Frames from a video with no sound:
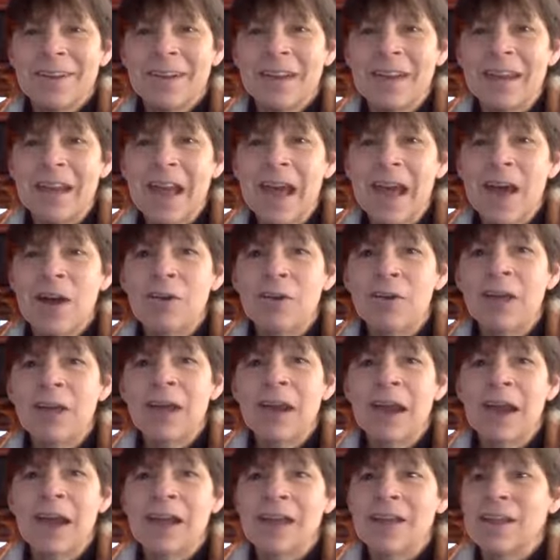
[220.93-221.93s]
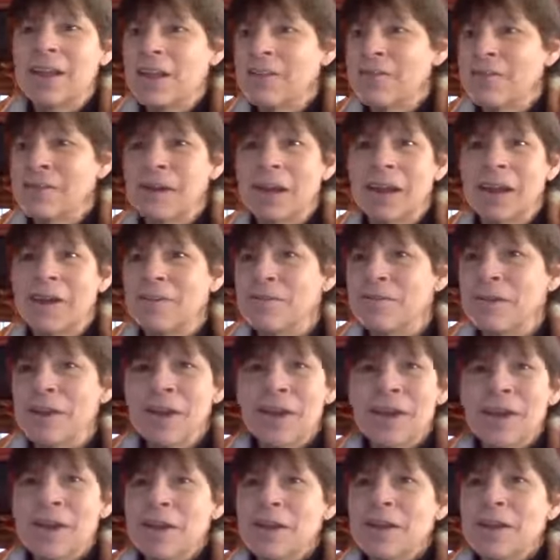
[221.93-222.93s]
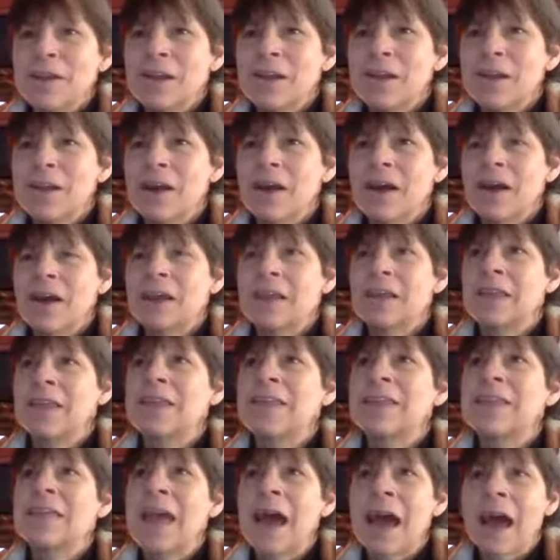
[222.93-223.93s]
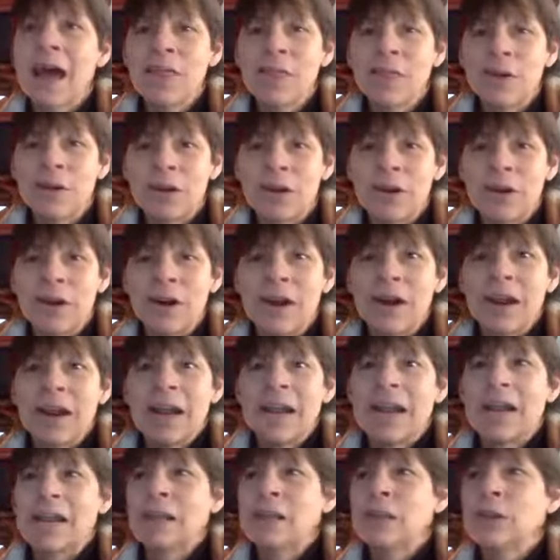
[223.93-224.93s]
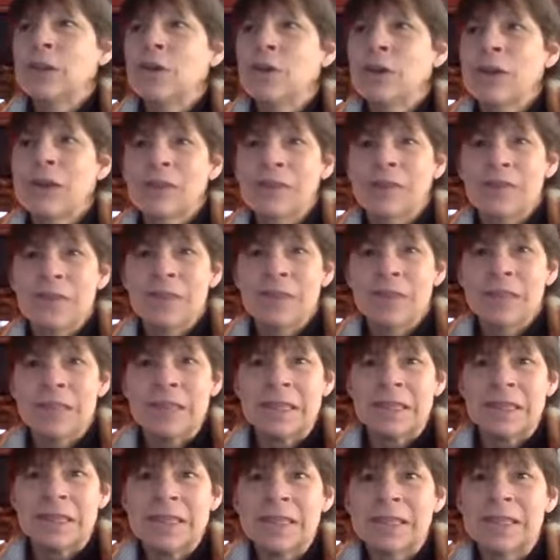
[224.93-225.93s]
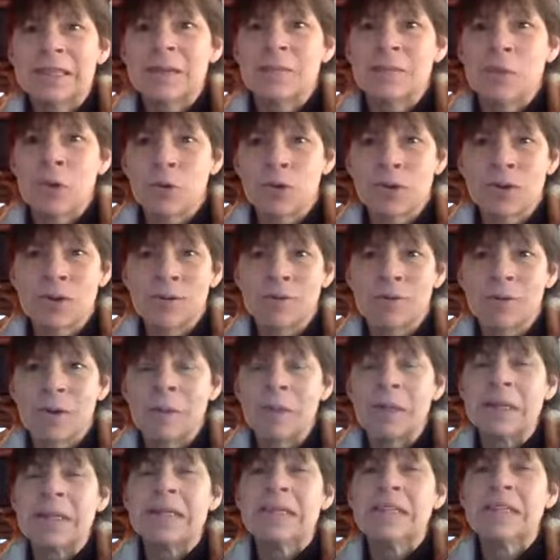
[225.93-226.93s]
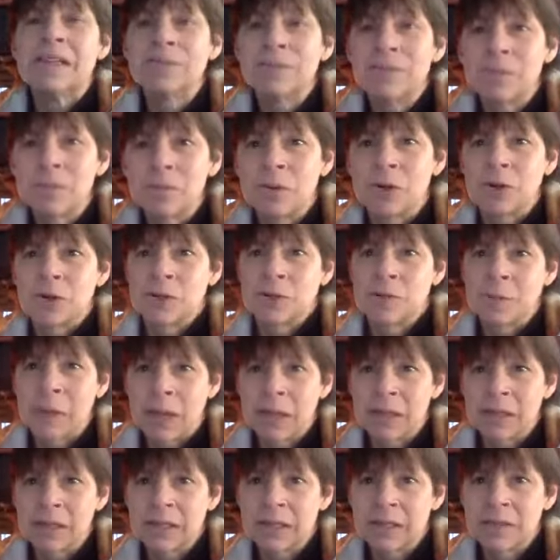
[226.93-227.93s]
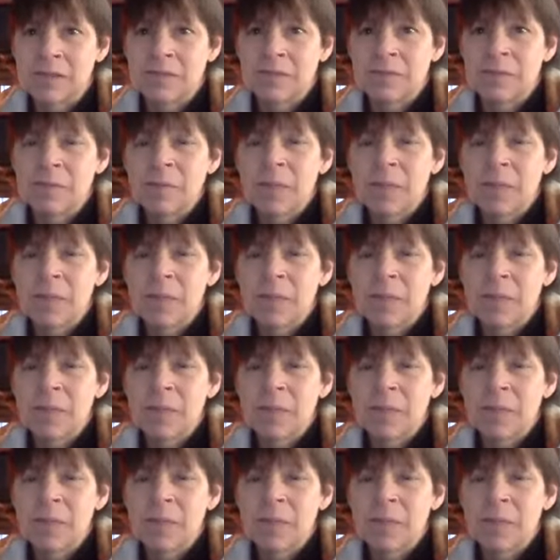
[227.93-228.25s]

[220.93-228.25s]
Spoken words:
And how can I even kind of gather and look at this emotion from a different perspective?